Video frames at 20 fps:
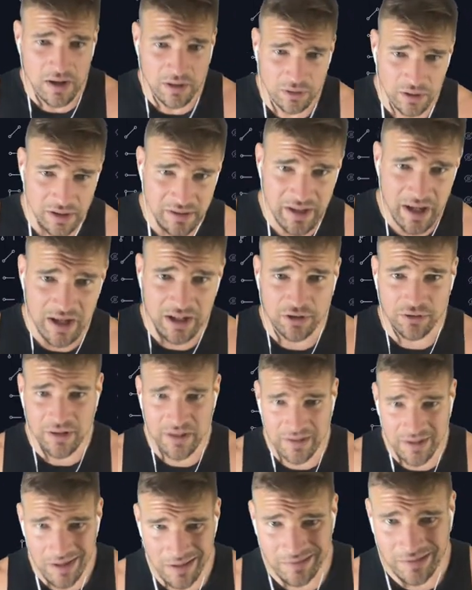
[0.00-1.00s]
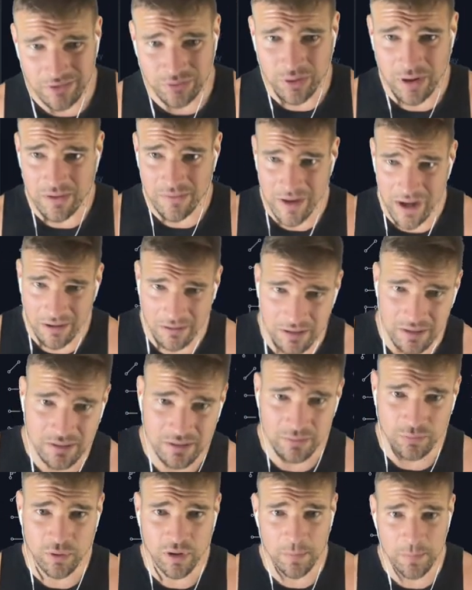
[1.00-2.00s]
Look at that green dot in the 12-hour.
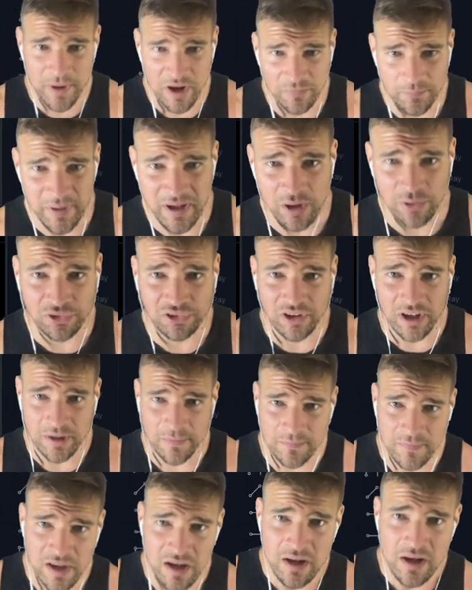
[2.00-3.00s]
We're above POC.